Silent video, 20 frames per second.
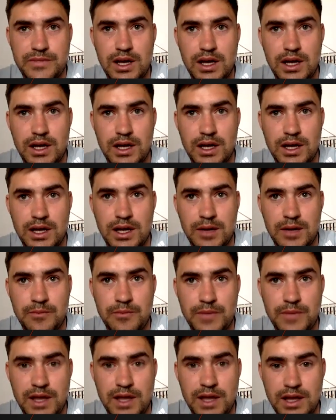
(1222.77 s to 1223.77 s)

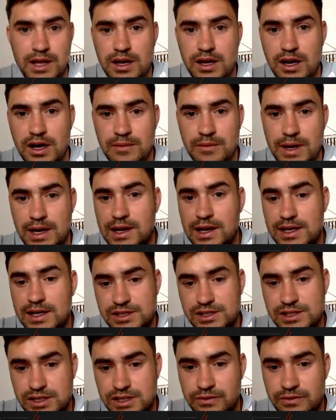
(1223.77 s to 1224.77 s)
and they kind of made a
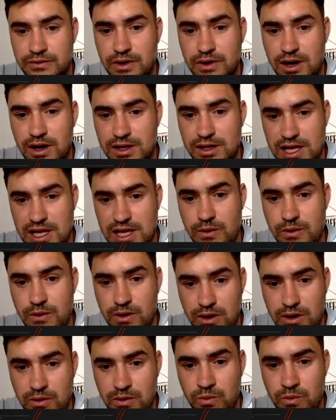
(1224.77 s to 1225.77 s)
list of guys they
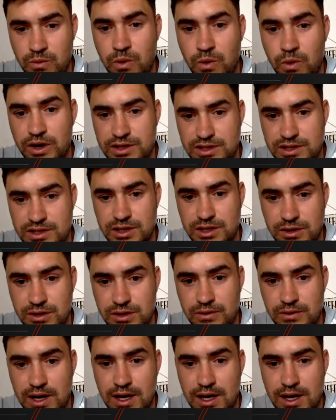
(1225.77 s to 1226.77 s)
wanted
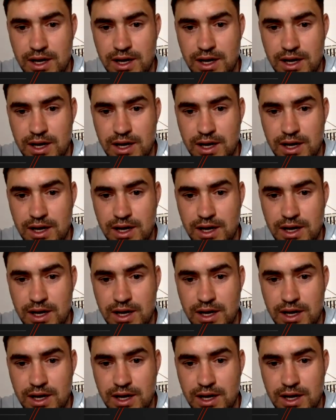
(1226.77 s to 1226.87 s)
to